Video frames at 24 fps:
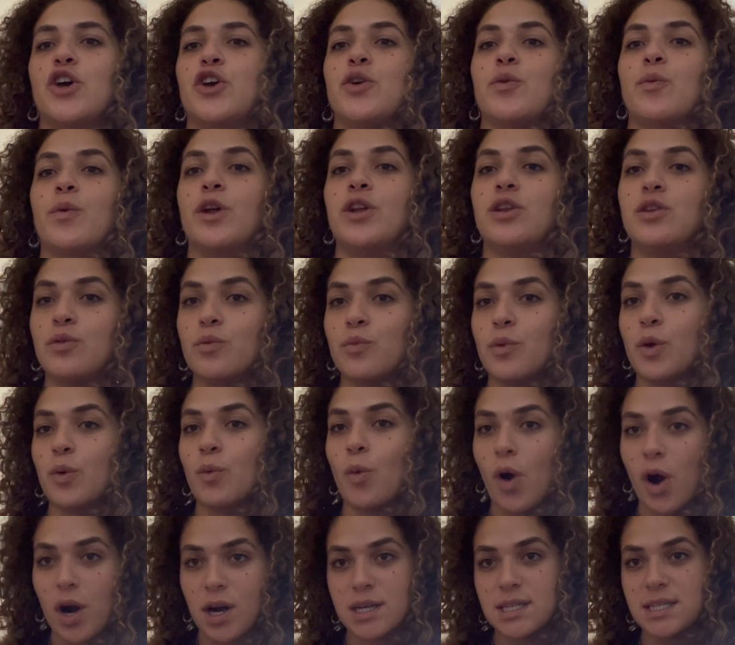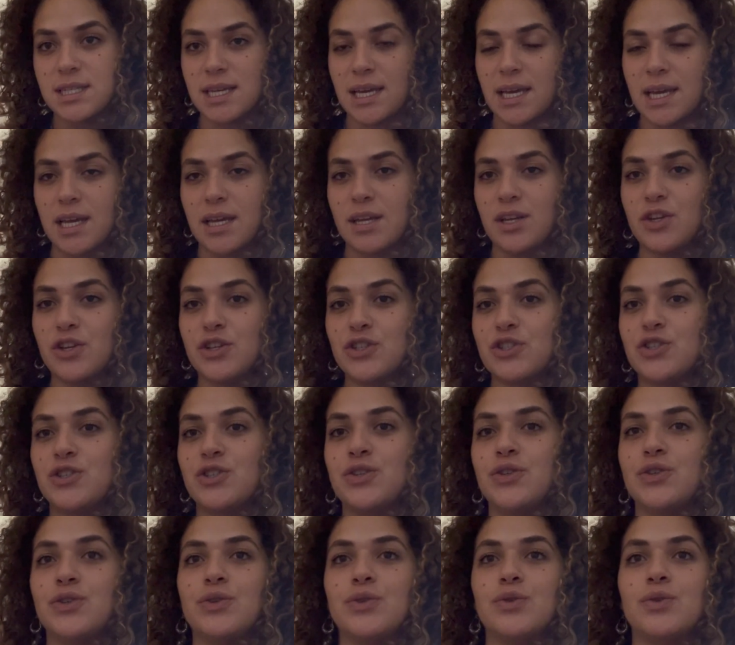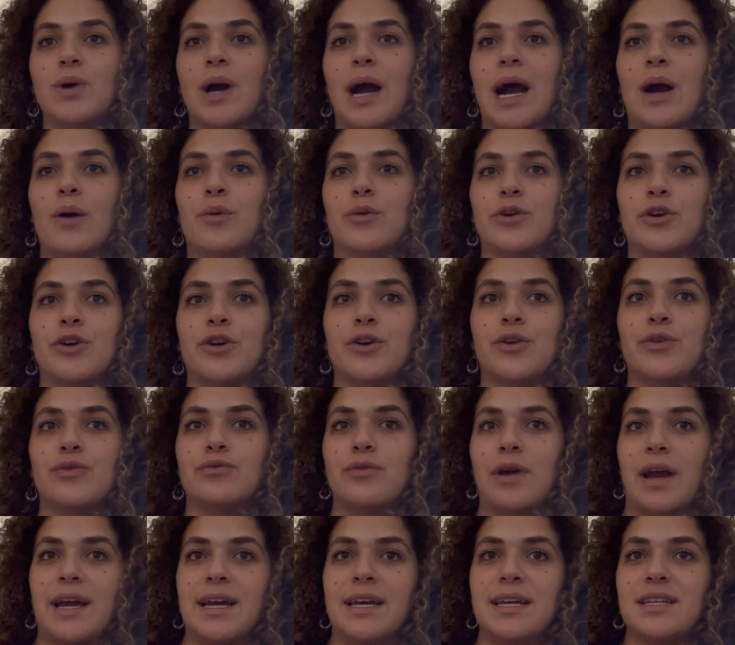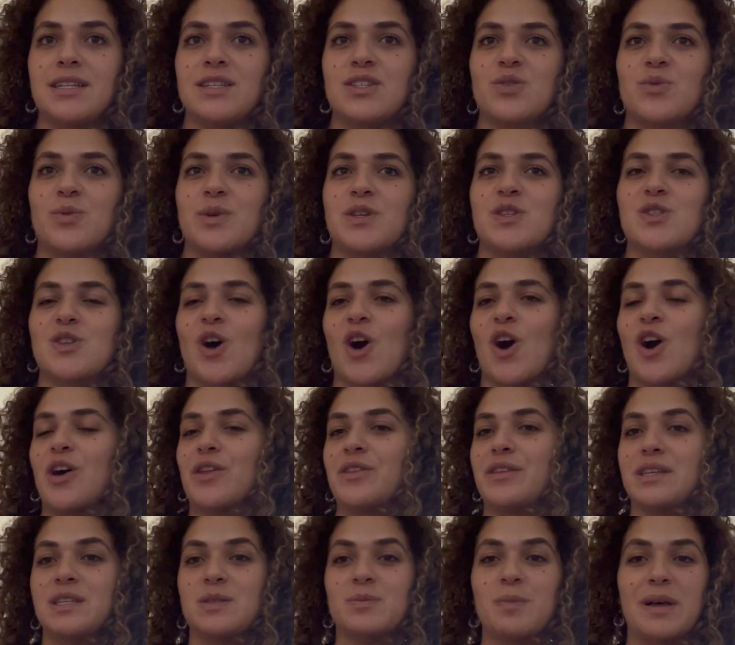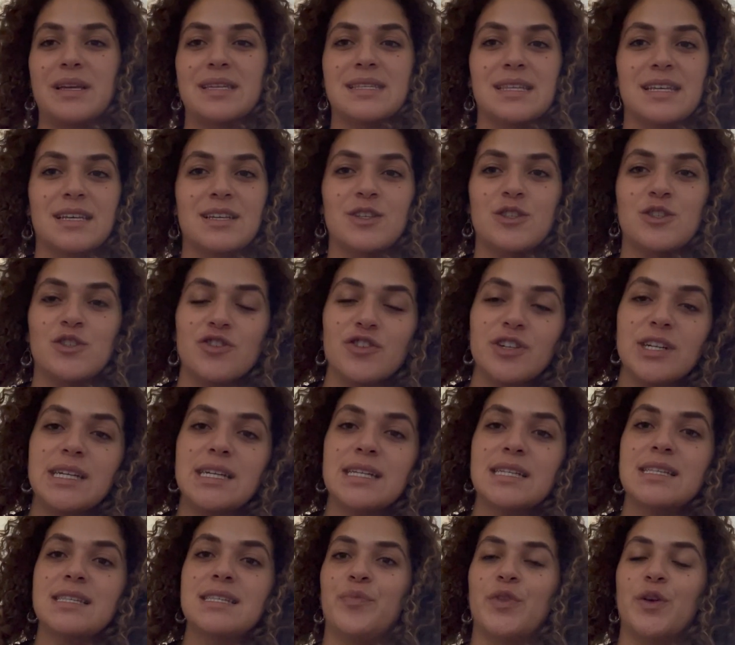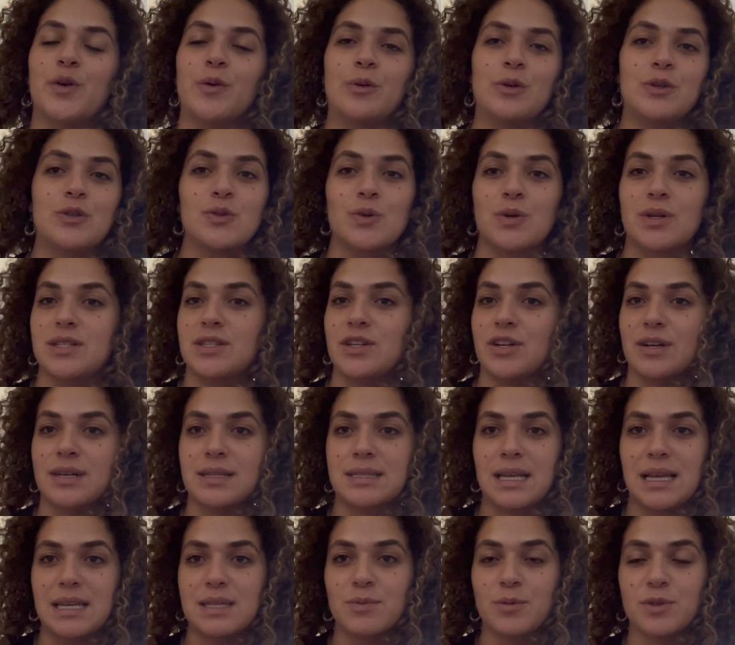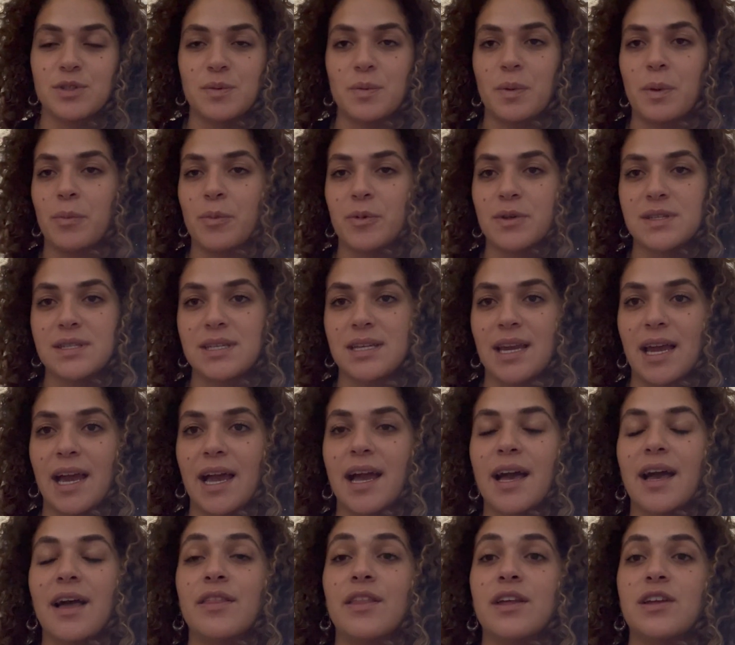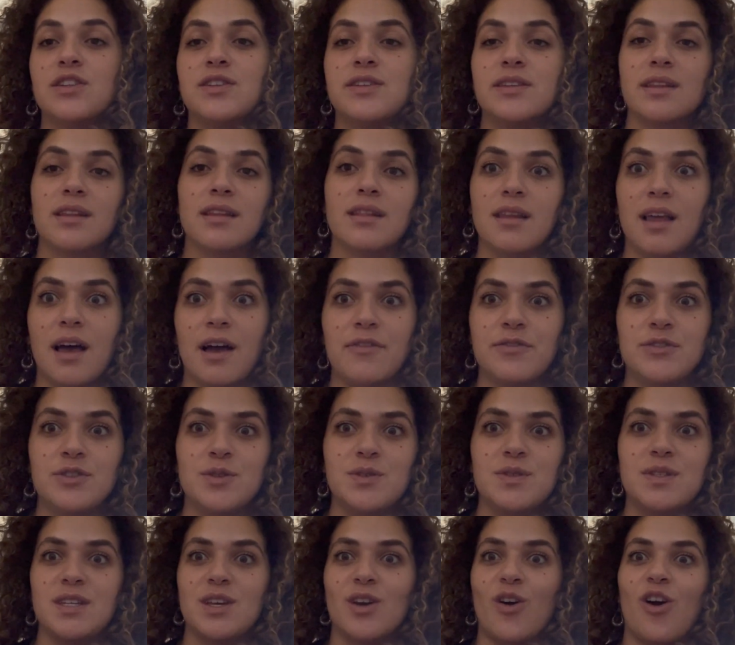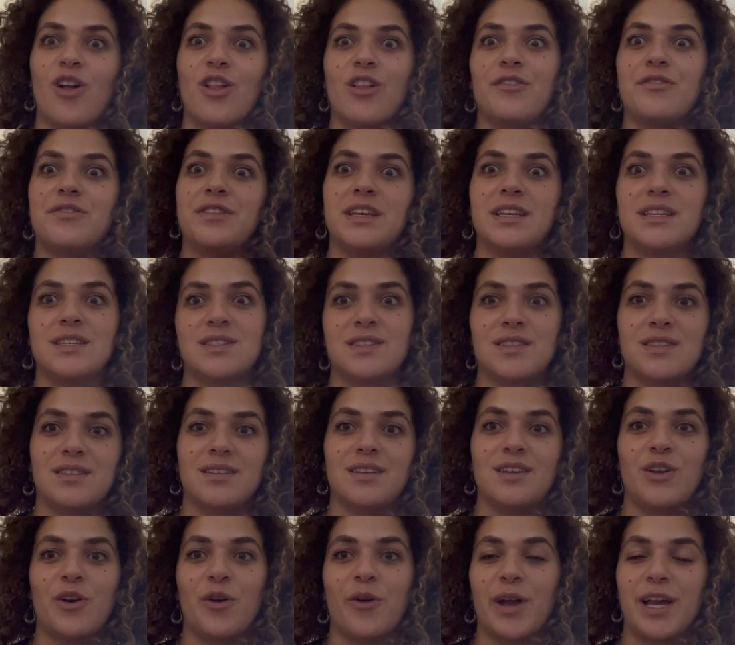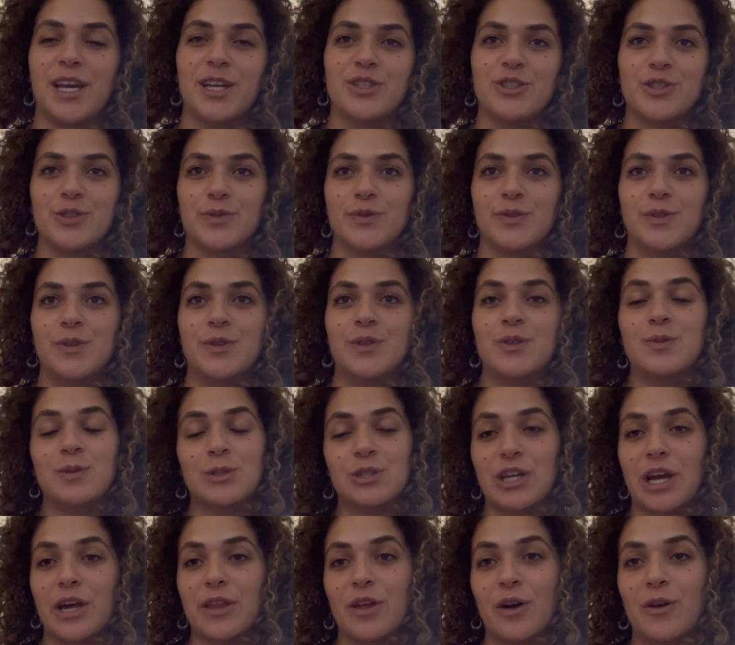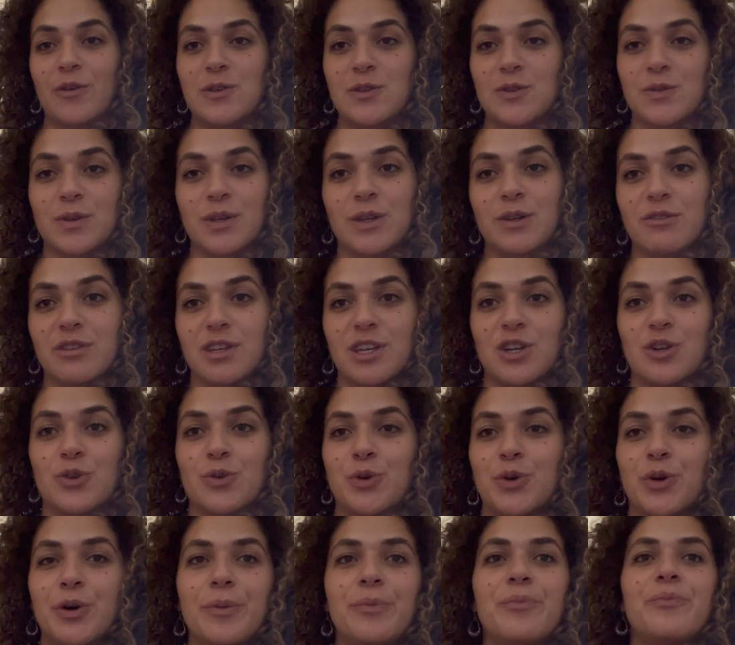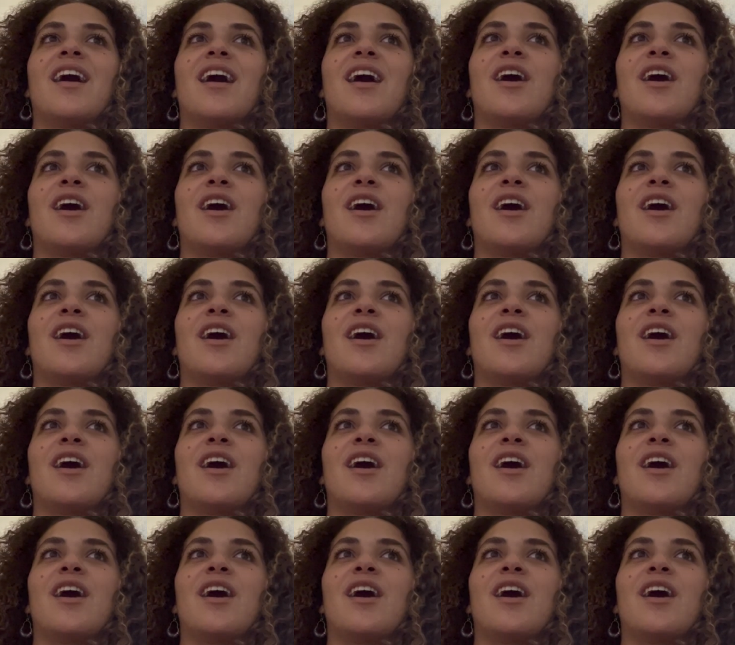When we walked in to our right, we saw these bustling streets. There were stores that are accessible to people today, and then to the left you see all of these, ancient ruins, which I thought was really cool.